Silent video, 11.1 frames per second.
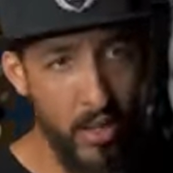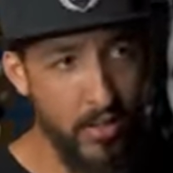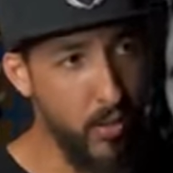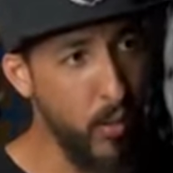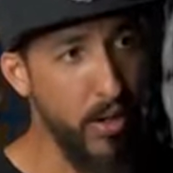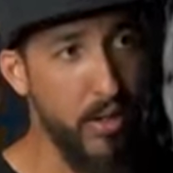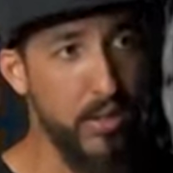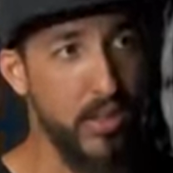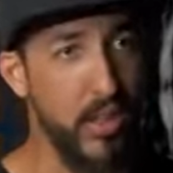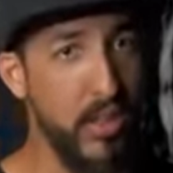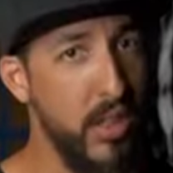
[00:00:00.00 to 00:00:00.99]
It's one of
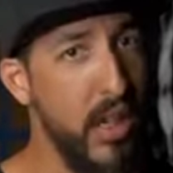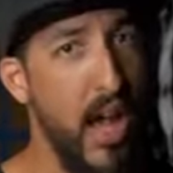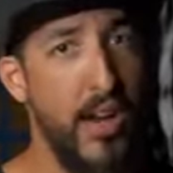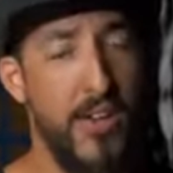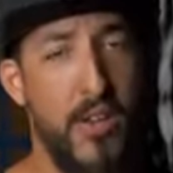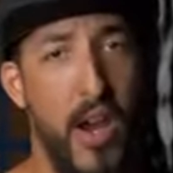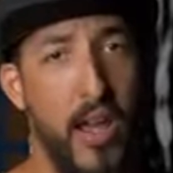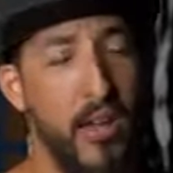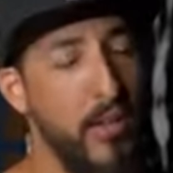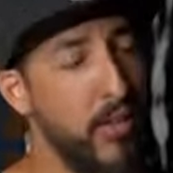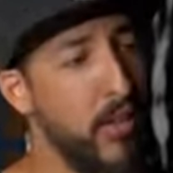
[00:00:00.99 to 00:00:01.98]
those things you gotta try.